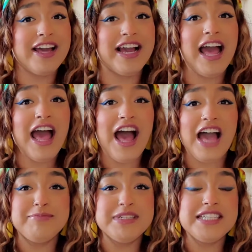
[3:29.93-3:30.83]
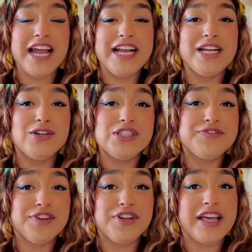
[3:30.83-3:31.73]
Like, I've been
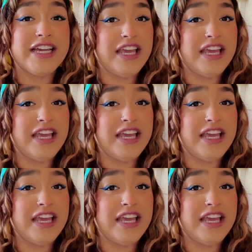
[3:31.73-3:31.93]
diagnosed for like